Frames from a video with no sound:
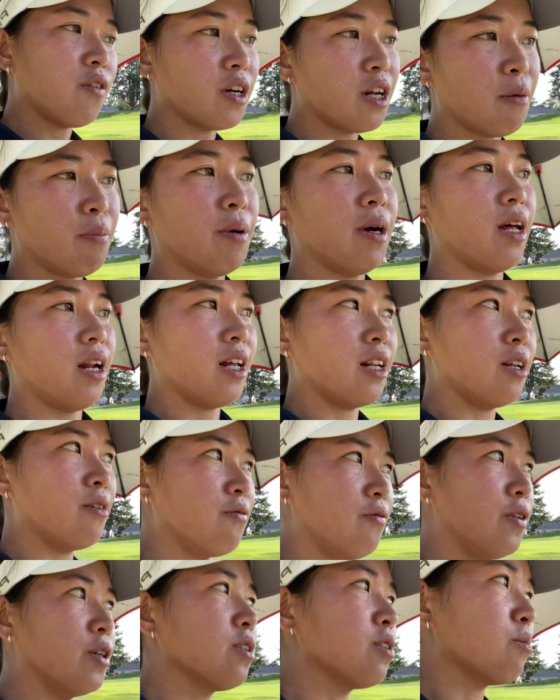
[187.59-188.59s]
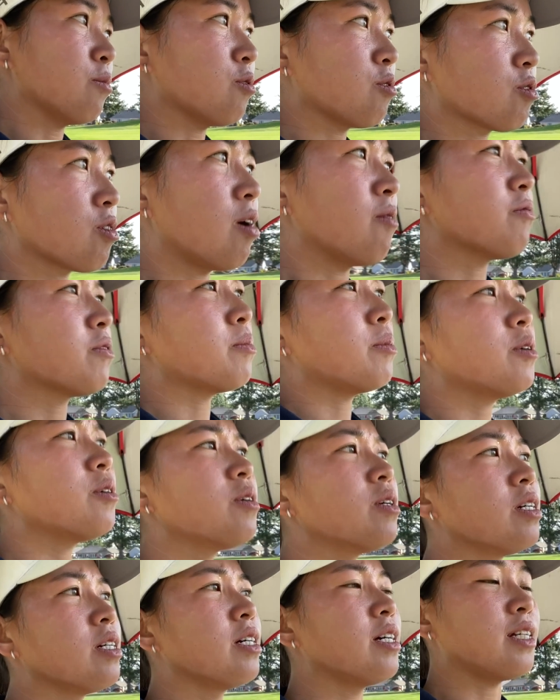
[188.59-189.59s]
that putt. I didn't feel the most comfortable,
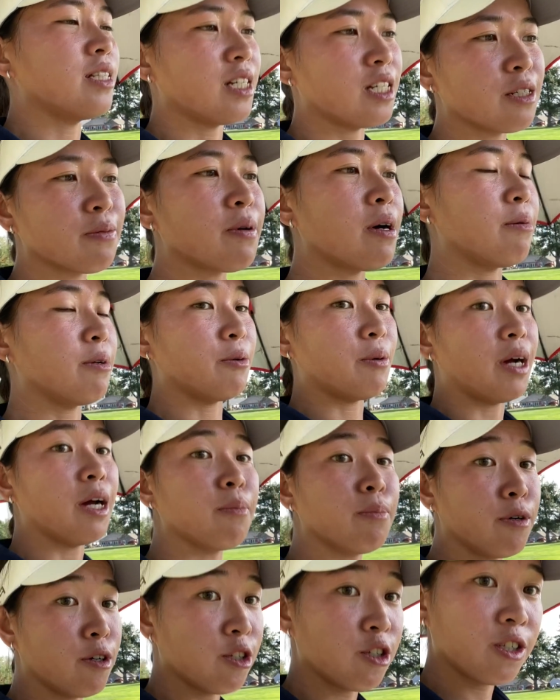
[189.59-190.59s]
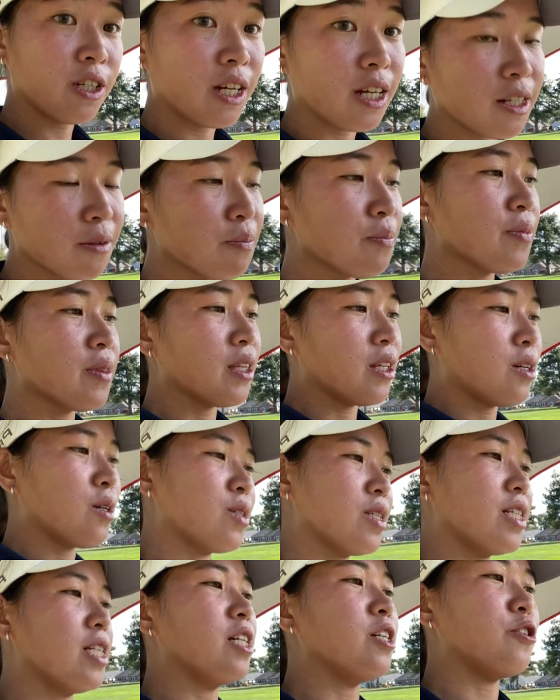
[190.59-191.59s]
and that's probably why I pushed it, because
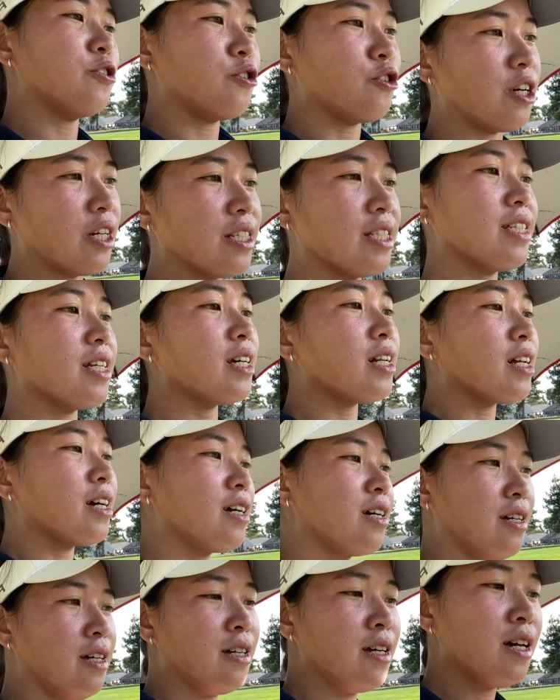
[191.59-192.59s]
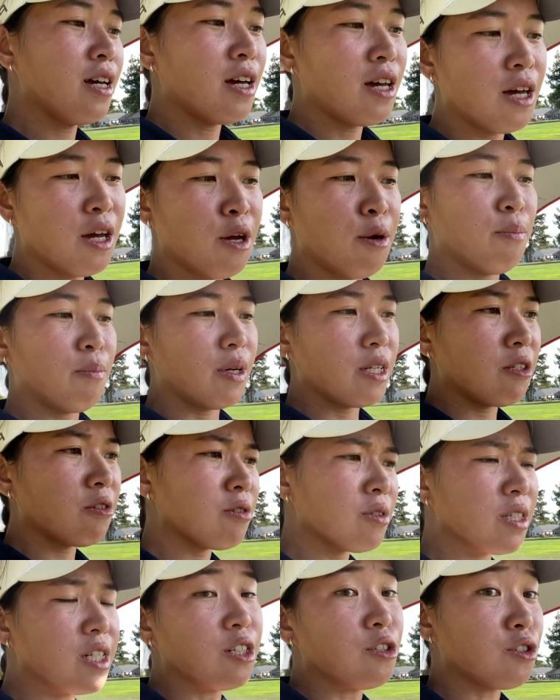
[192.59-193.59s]
I didn't trust it. But it's
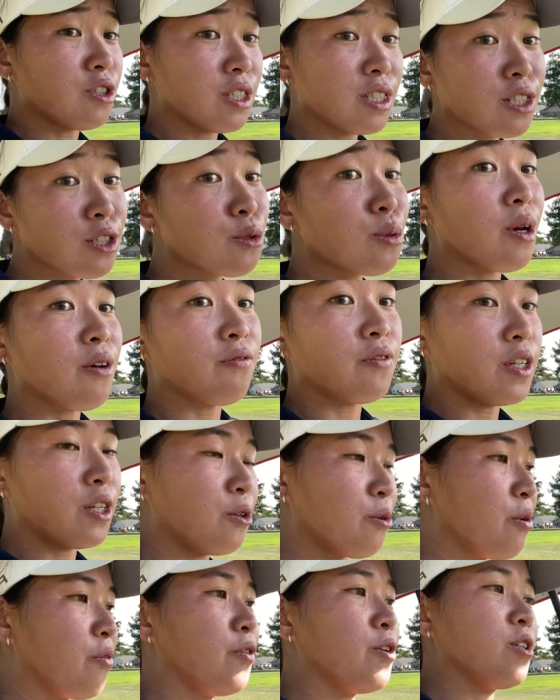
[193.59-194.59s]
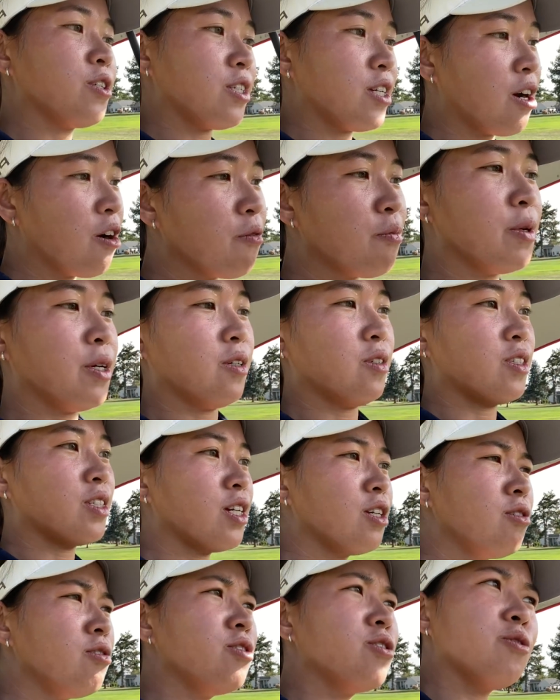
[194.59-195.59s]
also interesting to have video of yourself, because then
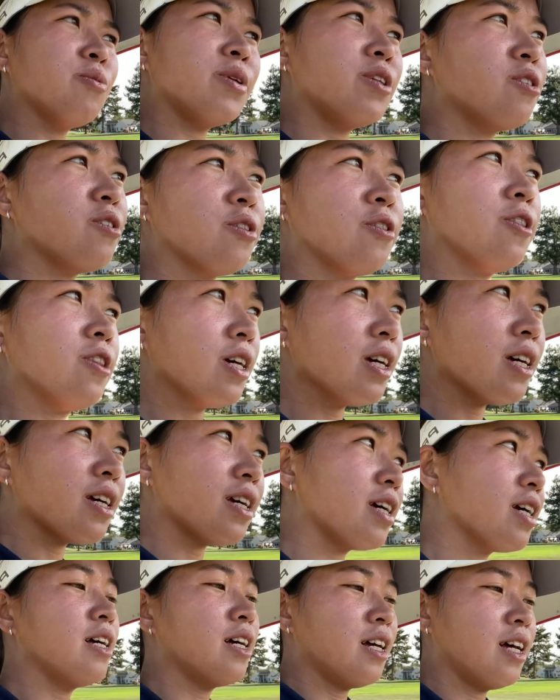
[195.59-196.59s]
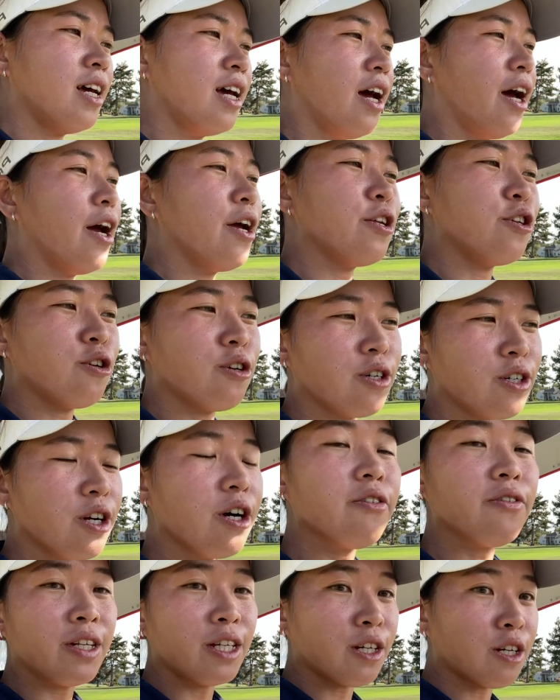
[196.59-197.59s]
you know when you're thinking and you're not
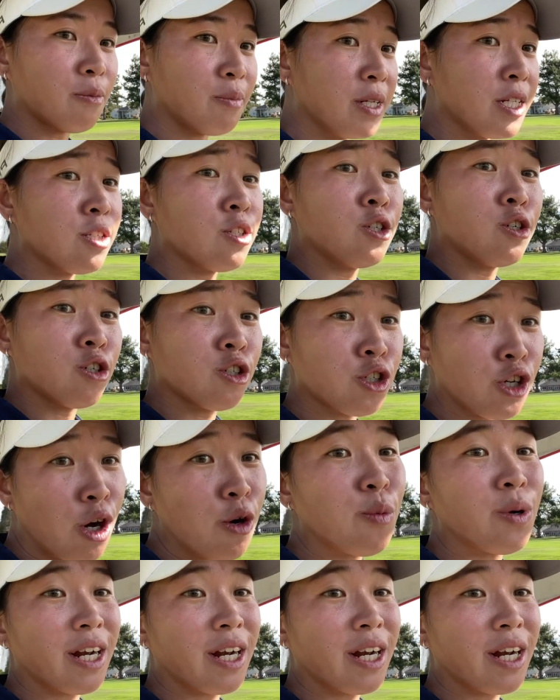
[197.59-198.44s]
really committed to your shot, what